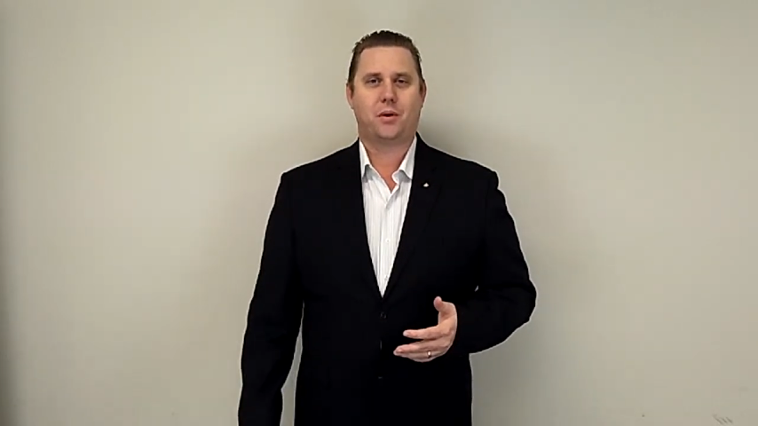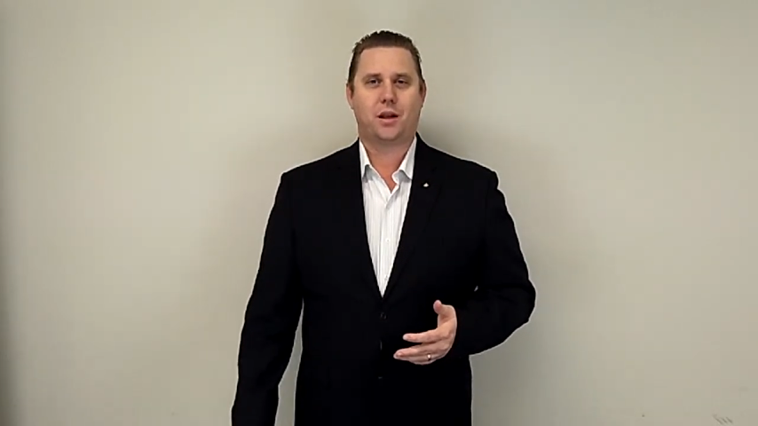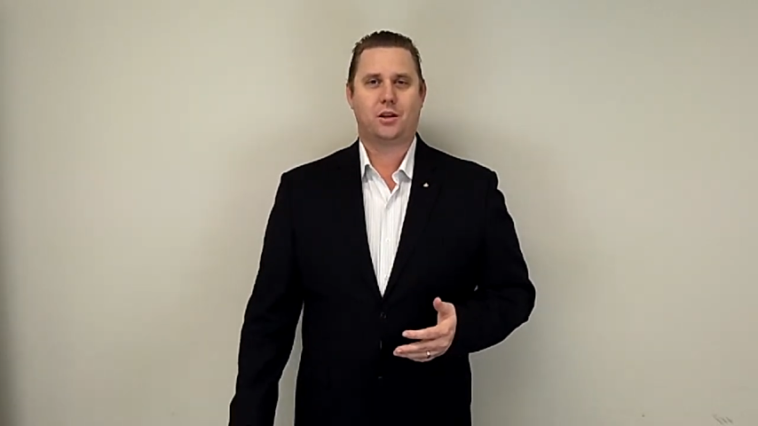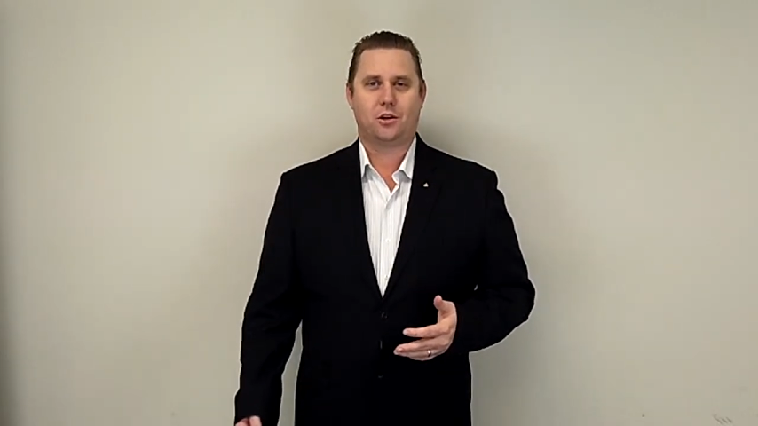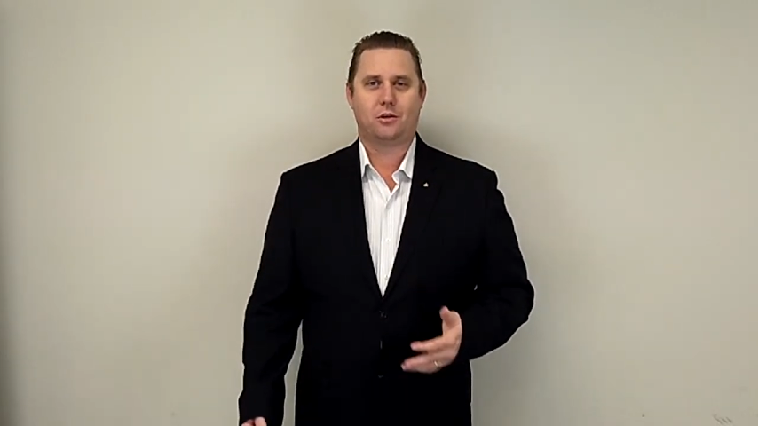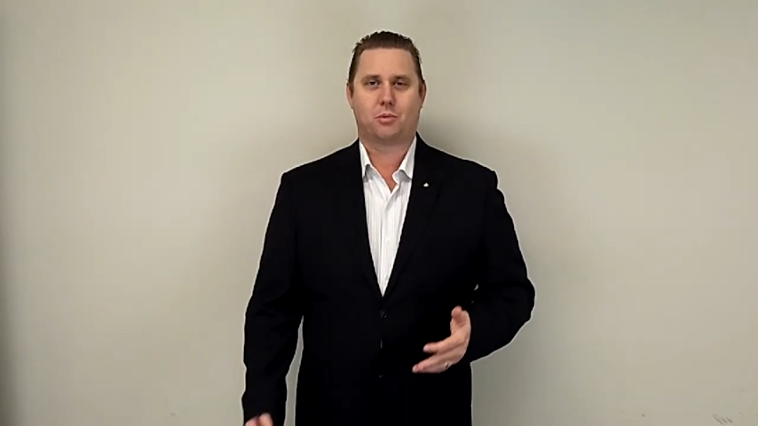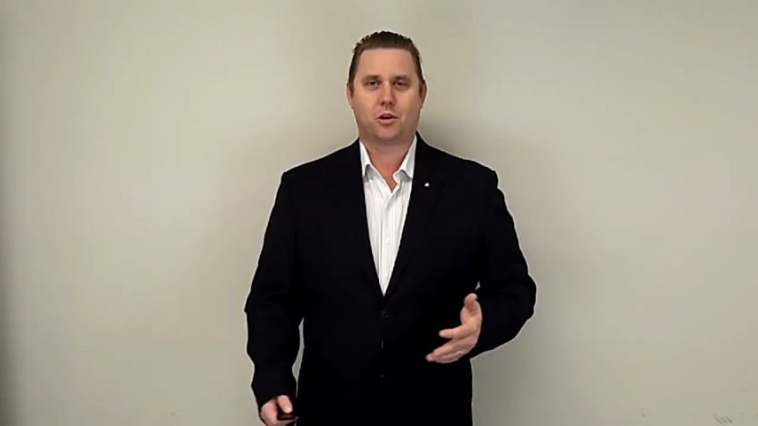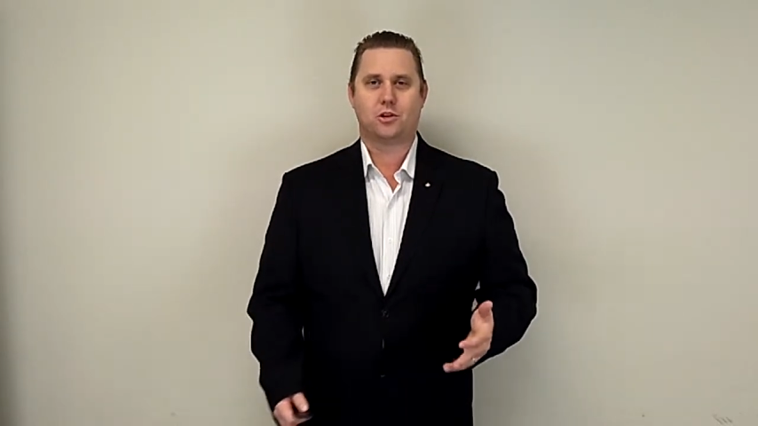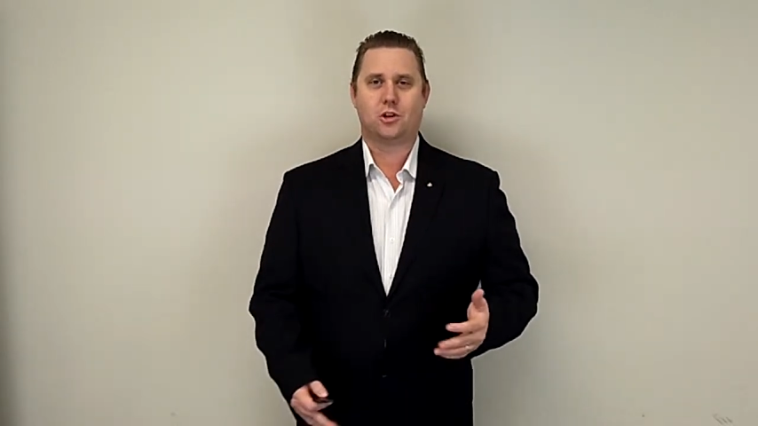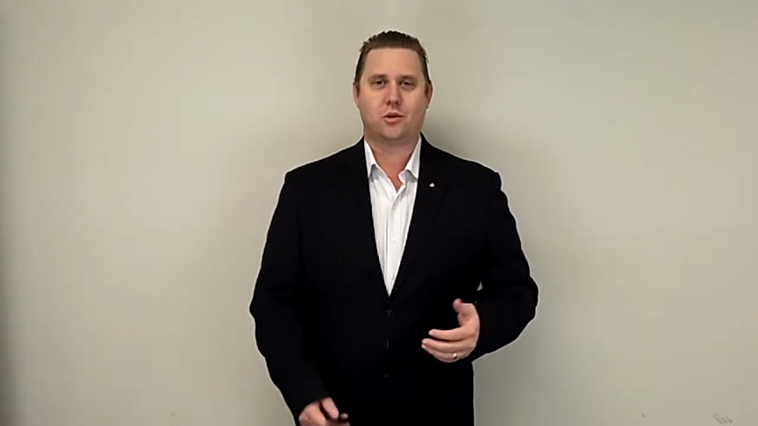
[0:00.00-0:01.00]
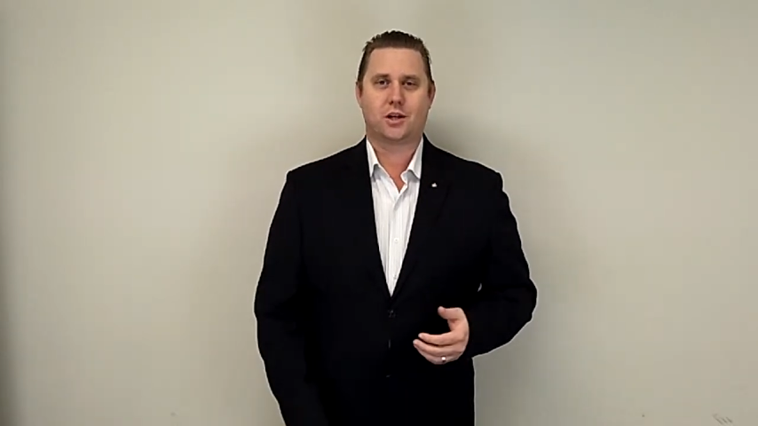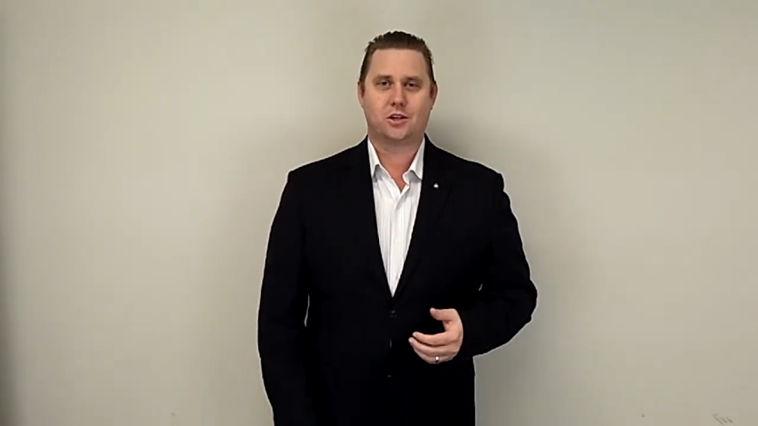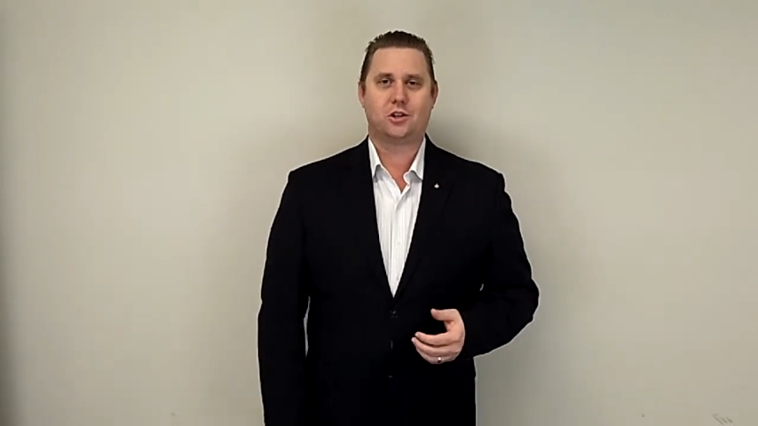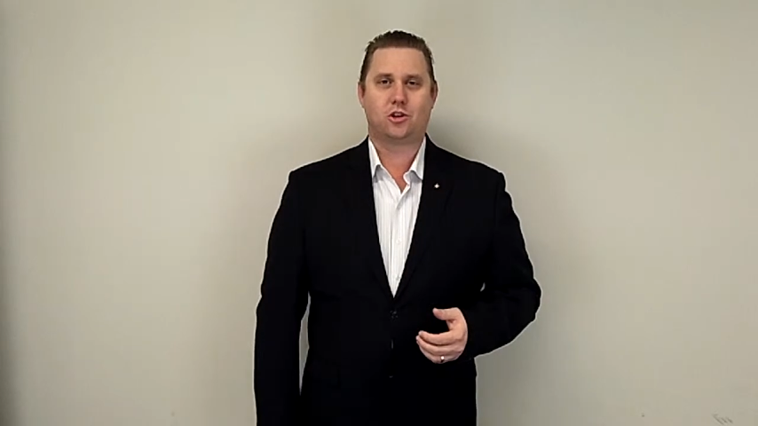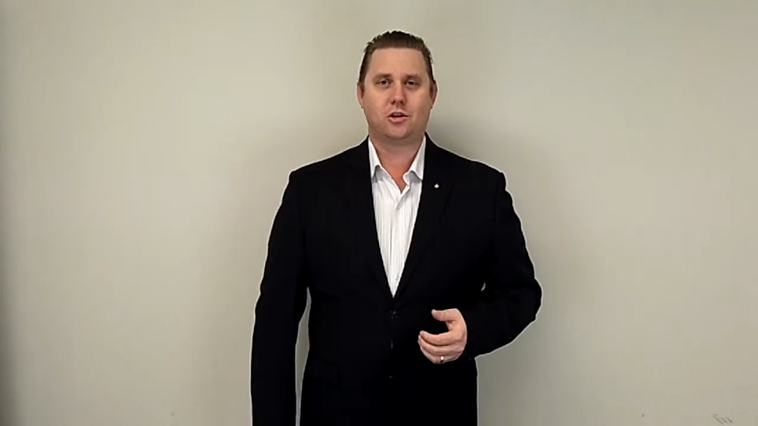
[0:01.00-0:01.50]
Because you
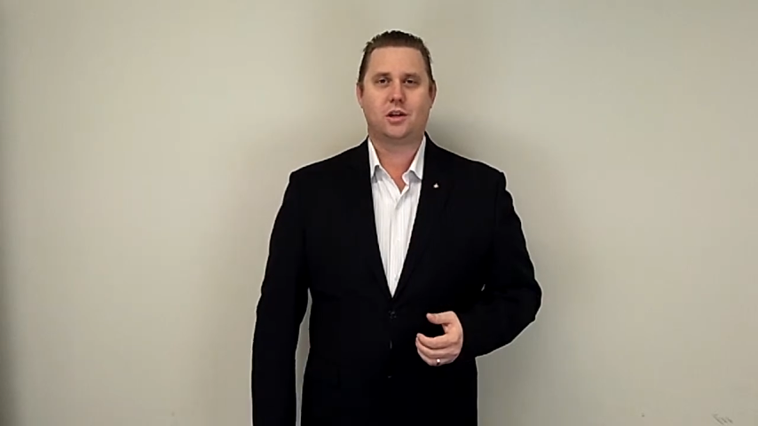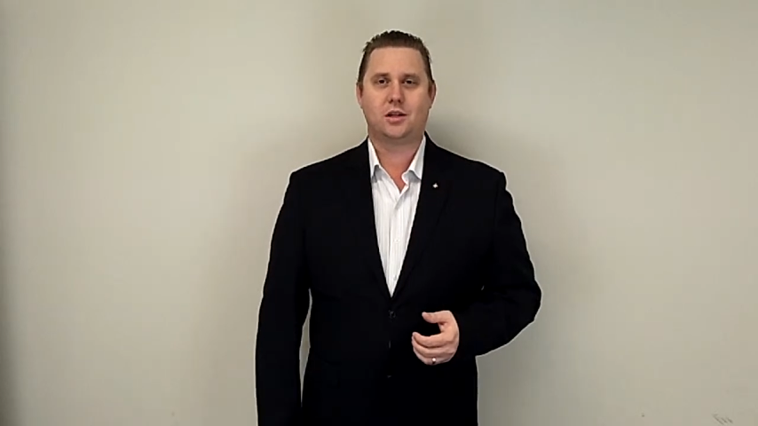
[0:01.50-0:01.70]
actually do